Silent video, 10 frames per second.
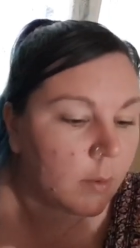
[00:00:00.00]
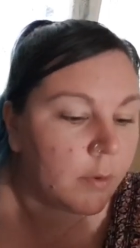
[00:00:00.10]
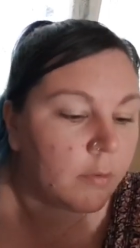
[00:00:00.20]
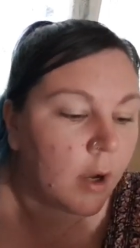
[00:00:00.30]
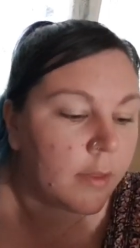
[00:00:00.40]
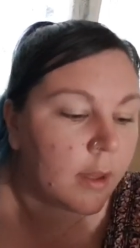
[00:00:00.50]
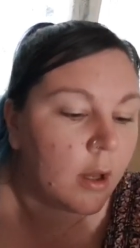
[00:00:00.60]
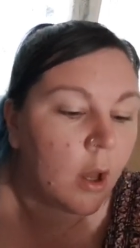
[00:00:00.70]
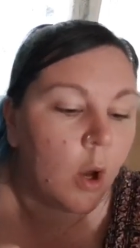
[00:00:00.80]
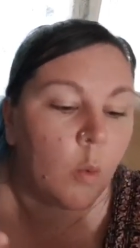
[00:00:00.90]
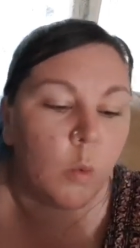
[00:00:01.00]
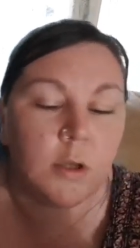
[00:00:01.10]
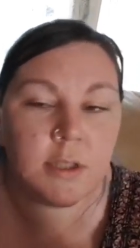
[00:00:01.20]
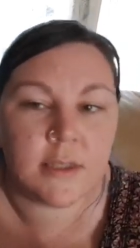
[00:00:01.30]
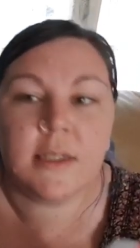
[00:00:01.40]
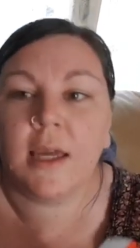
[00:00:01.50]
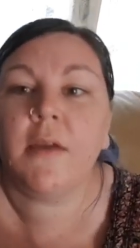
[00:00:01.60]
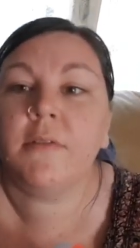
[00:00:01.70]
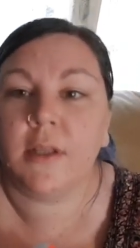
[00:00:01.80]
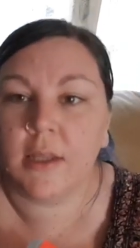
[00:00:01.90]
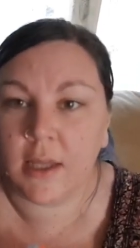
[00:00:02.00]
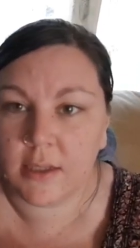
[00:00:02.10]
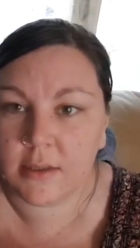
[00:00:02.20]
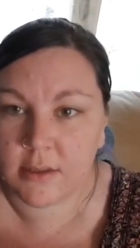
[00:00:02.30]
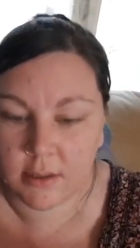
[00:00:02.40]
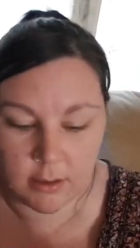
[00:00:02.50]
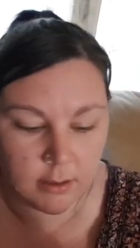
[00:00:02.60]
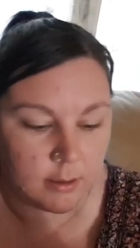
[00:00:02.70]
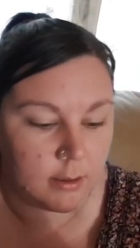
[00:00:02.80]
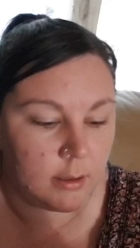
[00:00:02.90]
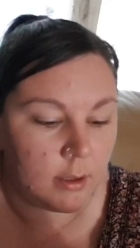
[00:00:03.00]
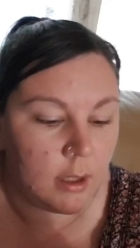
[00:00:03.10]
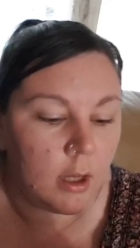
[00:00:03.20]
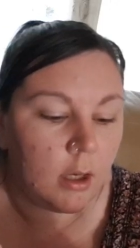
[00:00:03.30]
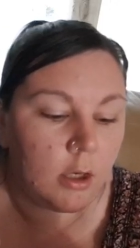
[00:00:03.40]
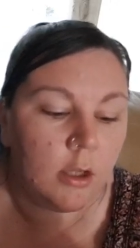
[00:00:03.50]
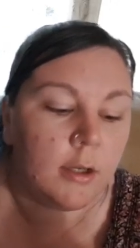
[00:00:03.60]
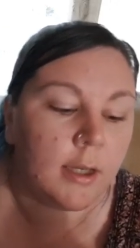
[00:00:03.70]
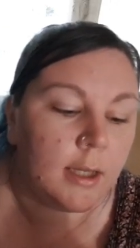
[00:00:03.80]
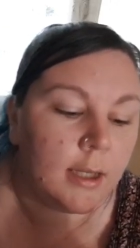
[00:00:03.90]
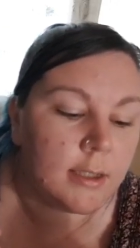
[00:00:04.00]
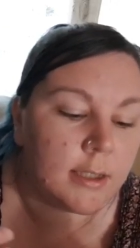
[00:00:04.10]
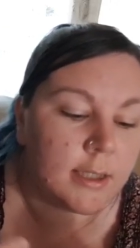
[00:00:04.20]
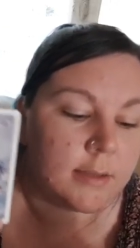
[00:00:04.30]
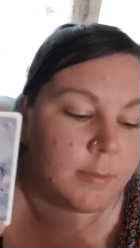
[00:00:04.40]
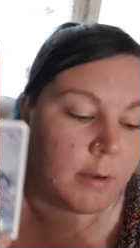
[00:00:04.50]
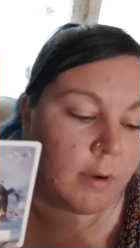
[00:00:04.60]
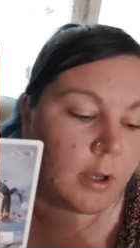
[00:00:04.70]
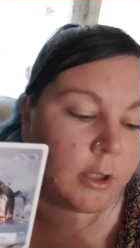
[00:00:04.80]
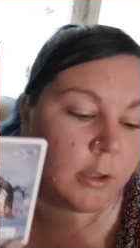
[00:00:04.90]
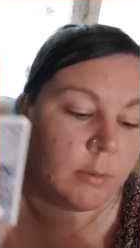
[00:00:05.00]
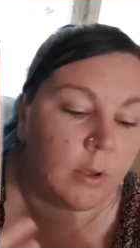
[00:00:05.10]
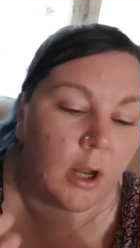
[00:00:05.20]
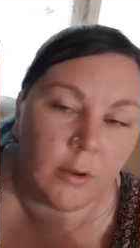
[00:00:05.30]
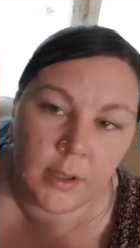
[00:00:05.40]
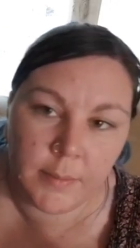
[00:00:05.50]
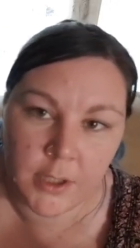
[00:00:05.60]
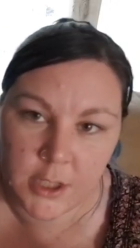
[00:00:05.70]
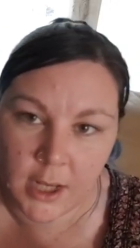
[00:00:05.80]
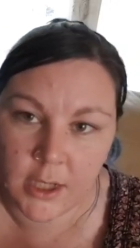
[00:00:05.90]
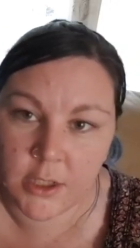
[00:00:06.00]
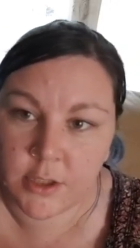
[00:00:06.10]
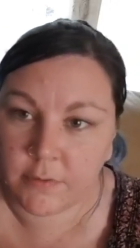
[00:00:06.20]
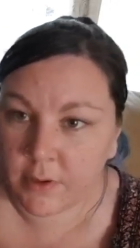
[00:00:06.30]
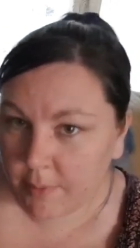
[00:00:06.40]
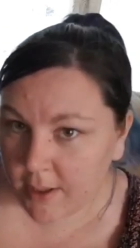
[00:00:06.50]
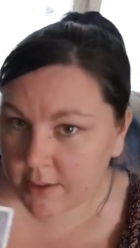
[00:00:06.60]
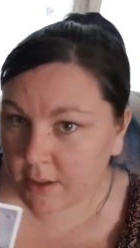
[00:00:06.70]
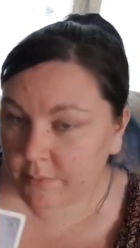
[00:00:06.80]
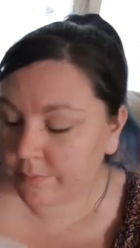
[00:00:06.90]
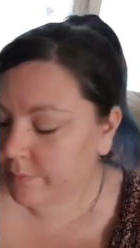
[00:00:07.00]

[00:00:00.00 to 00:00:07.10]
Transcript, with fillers: but rather what is the gift in this Look into this mirror, you will only be changed for the better.